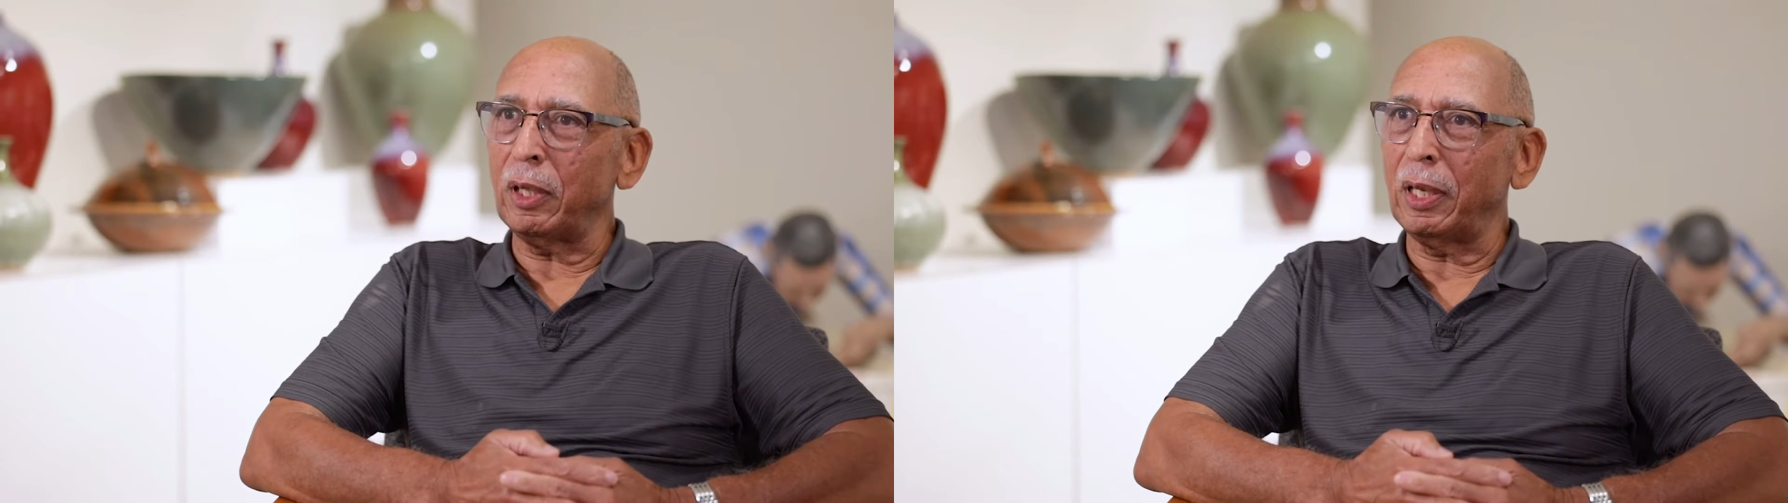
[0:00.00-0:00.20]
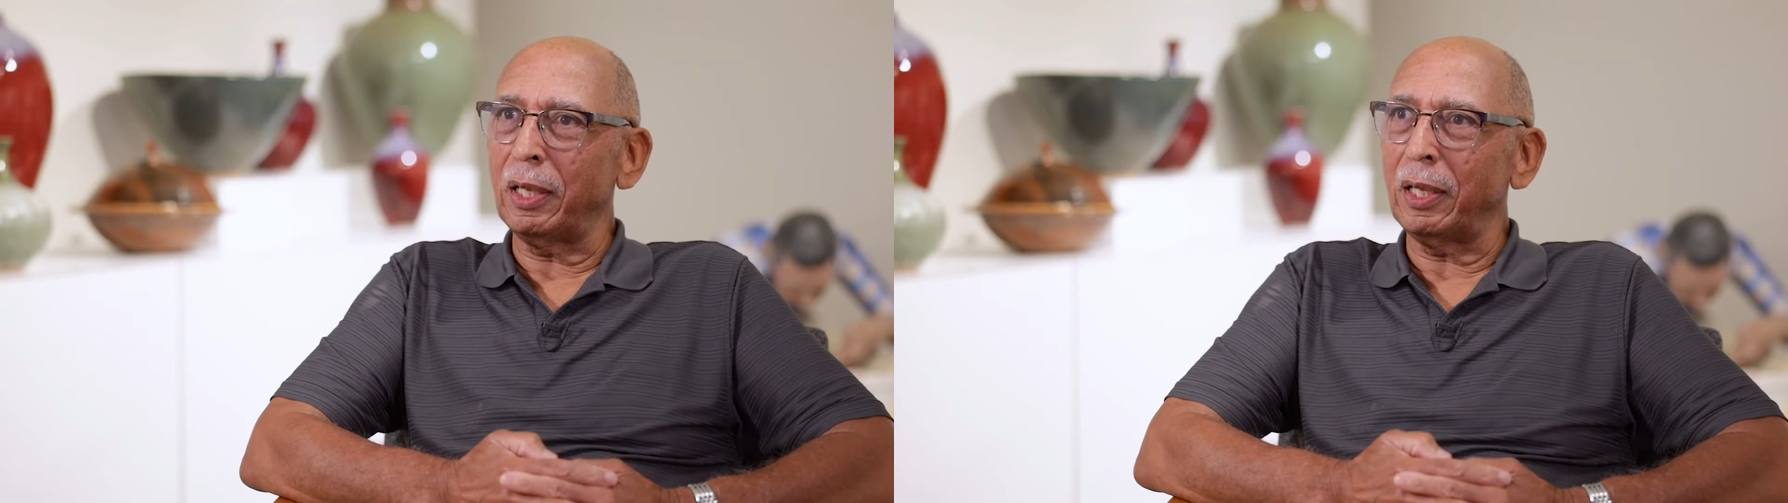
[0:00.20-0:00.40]

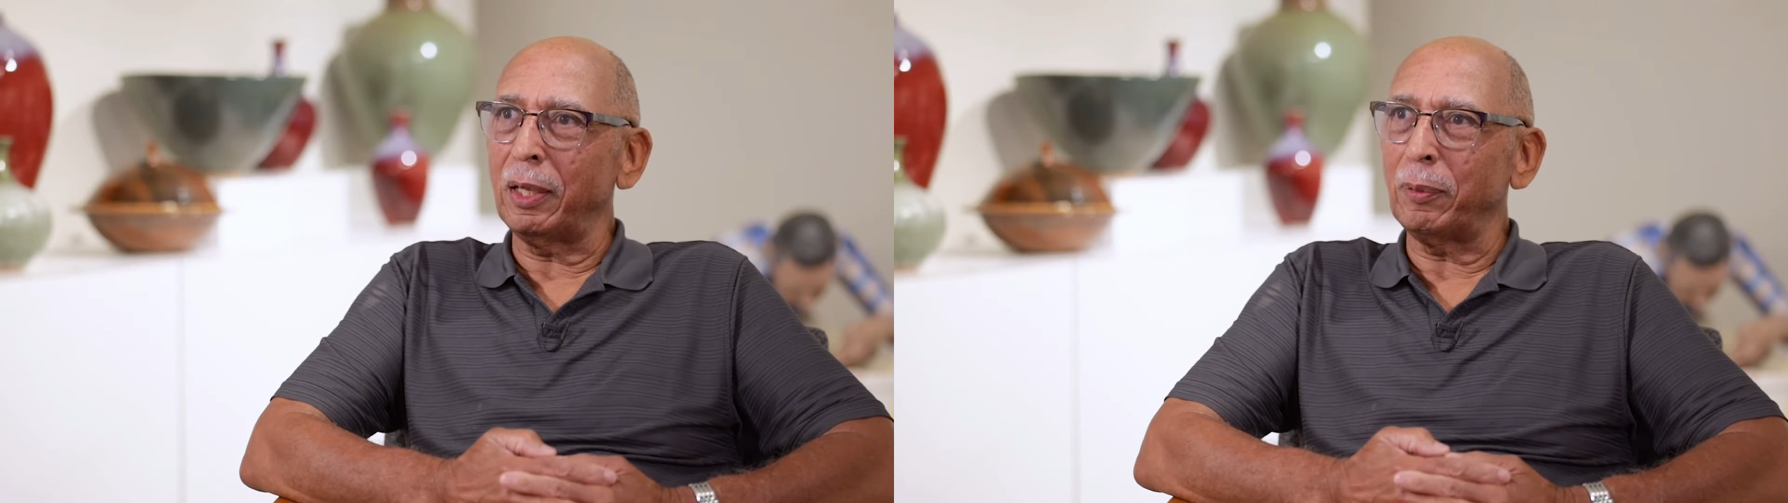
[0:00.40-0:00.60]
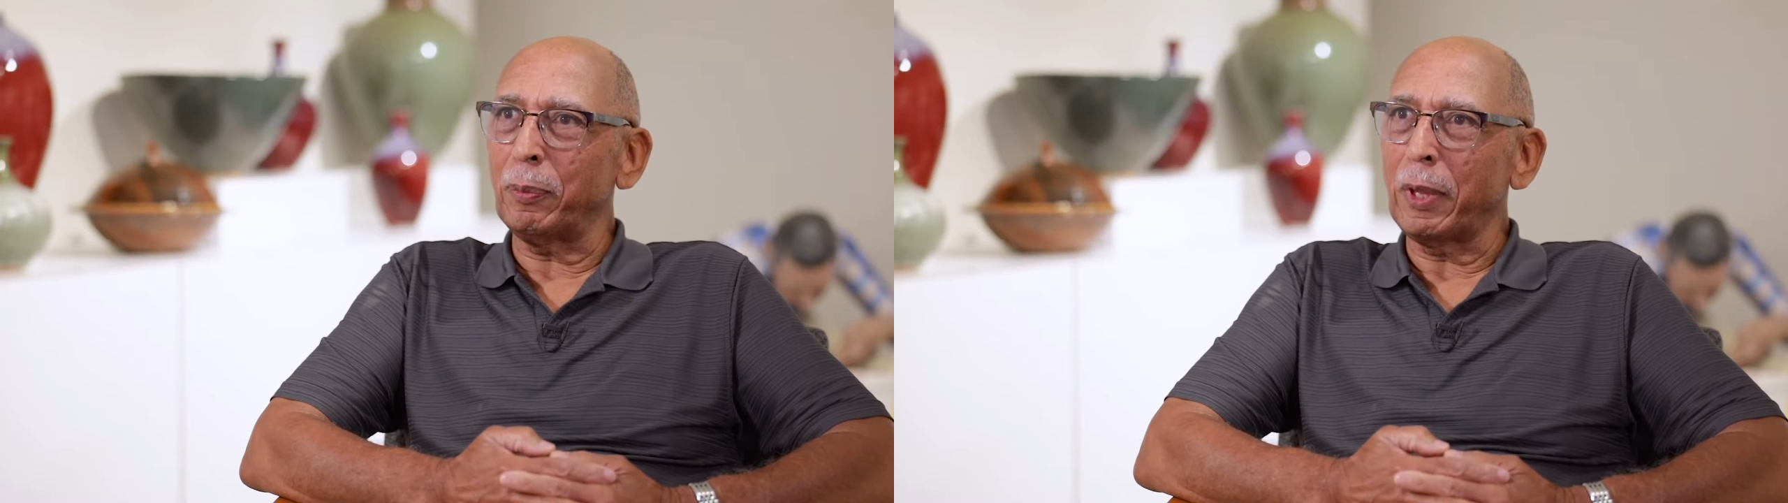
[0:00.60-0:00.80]

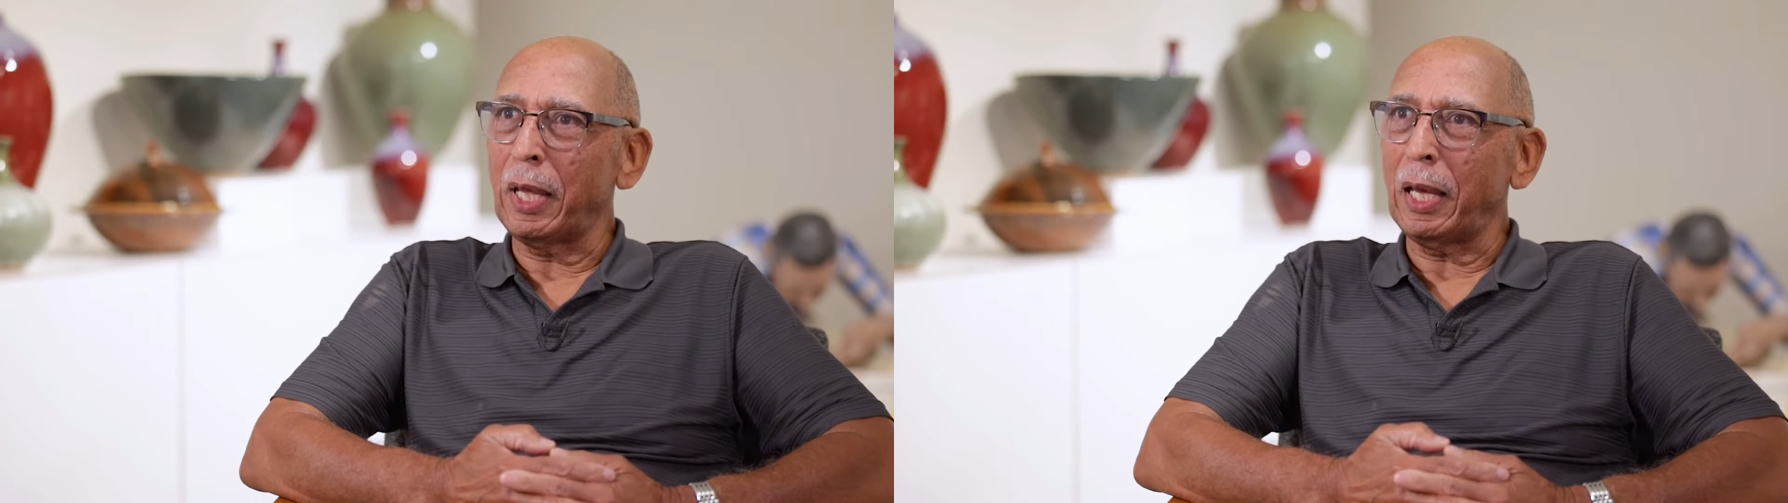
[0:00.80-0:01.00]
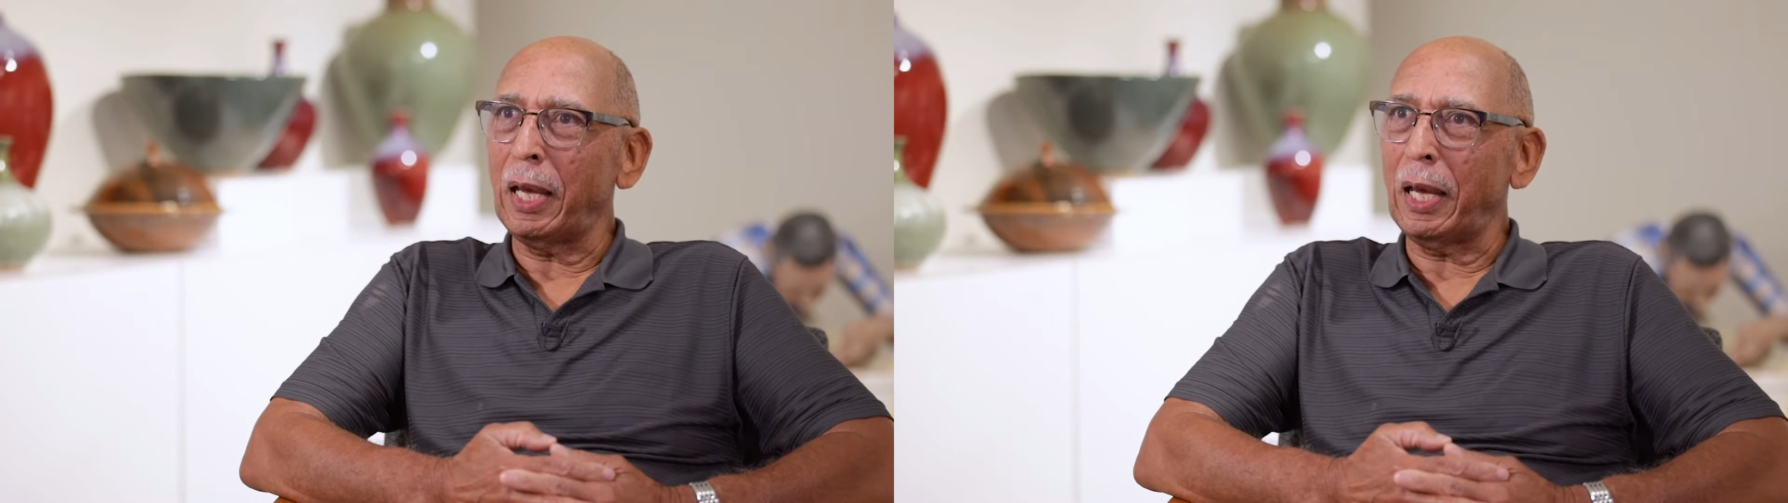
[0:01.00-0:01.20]

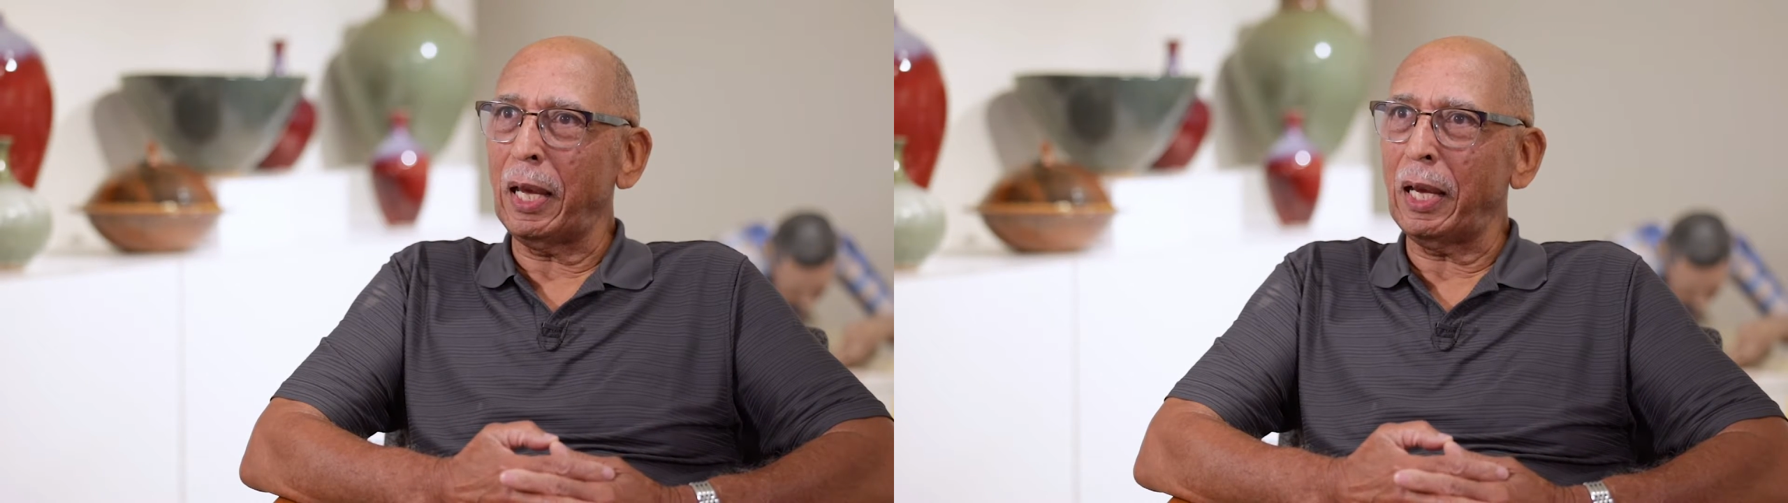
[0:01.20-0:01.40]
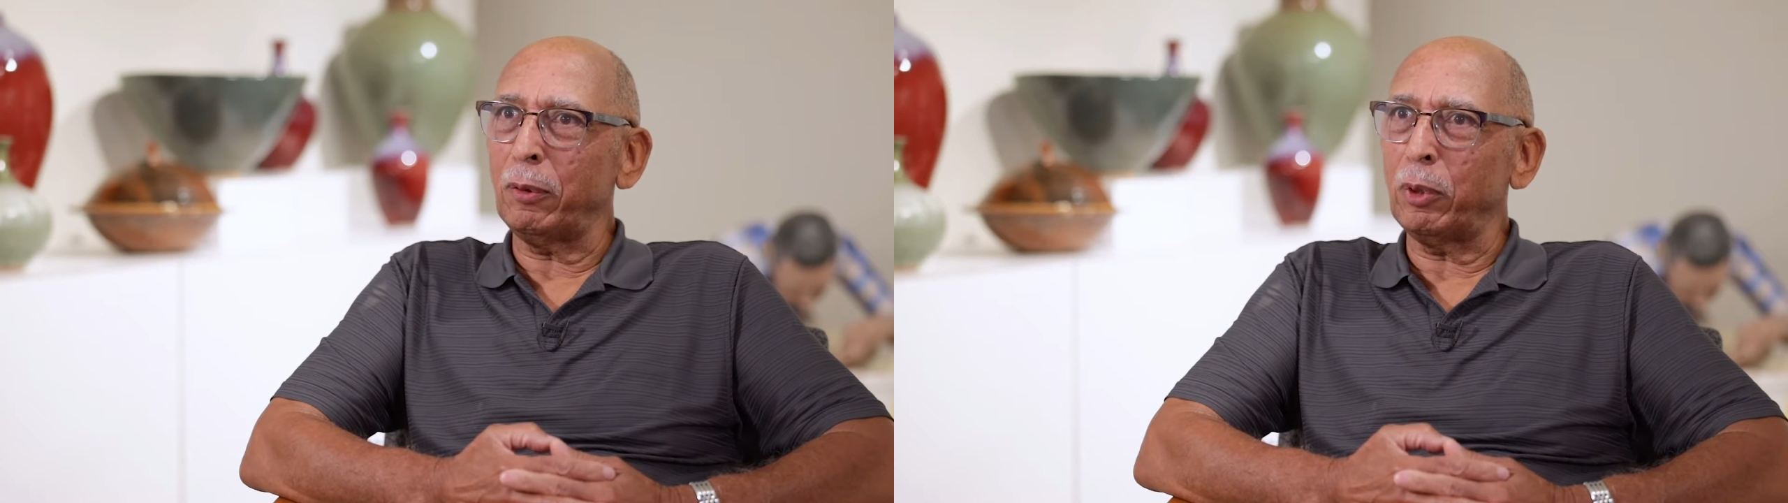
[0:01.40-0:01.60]

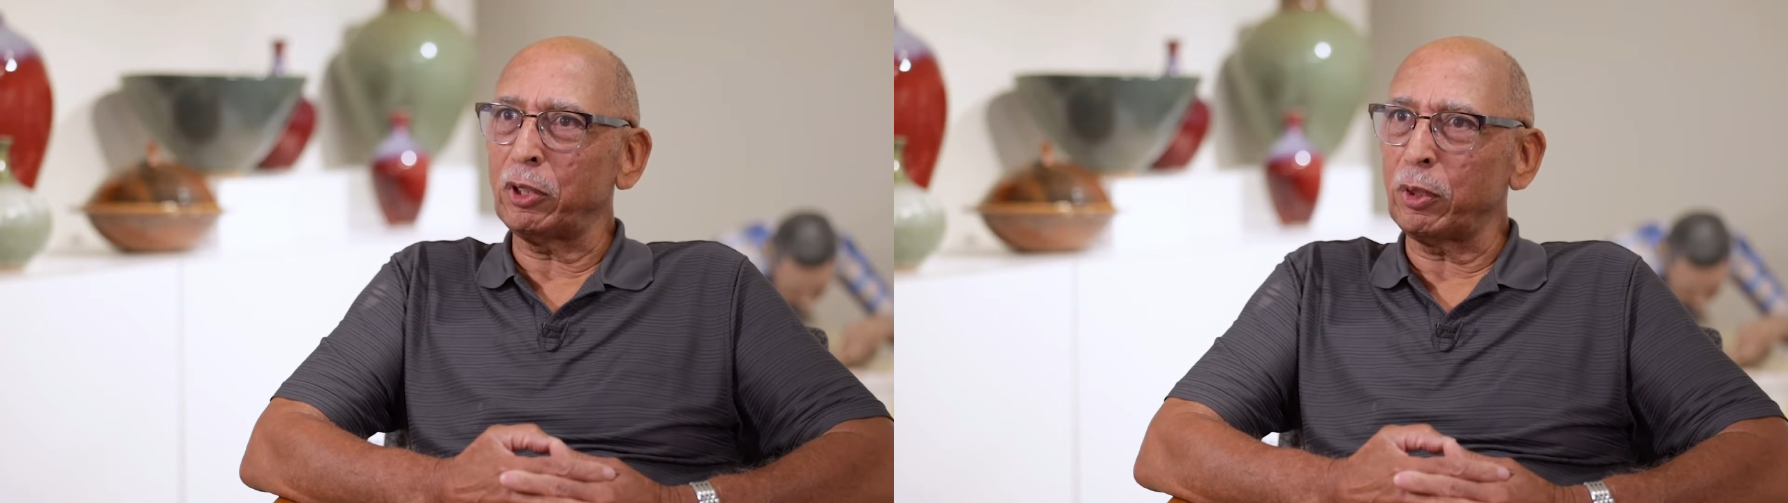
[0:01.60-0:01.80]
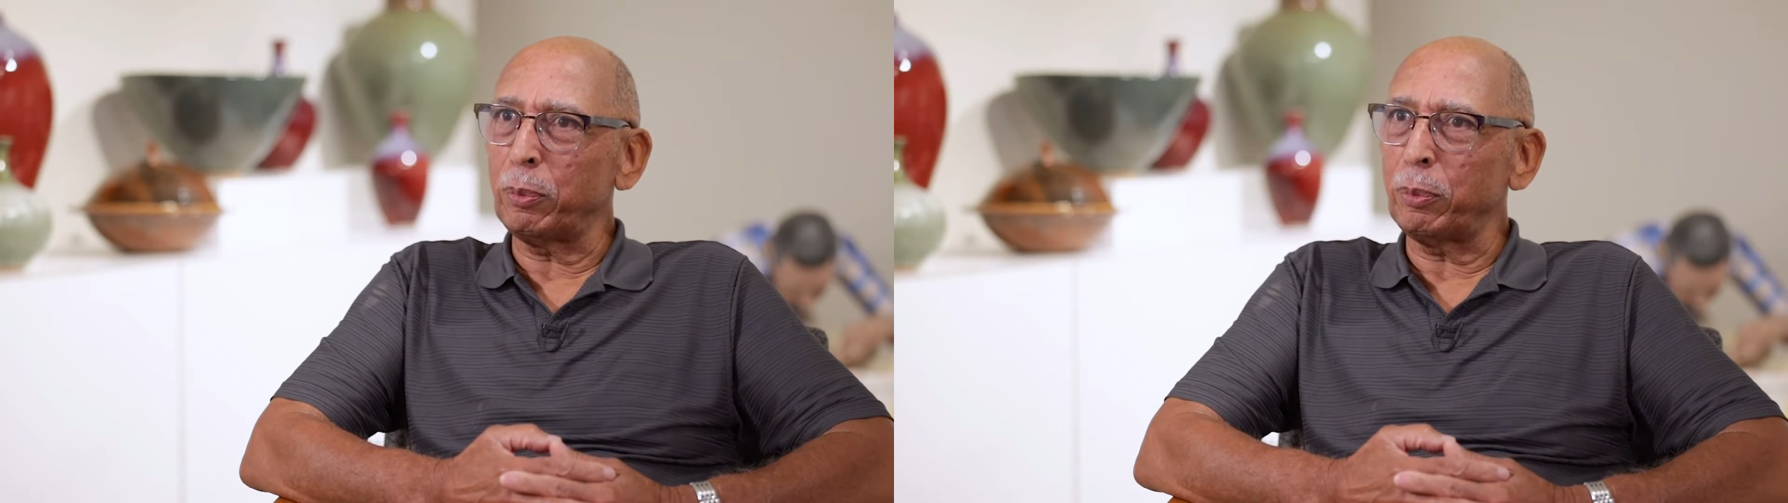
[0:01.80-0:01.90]
I was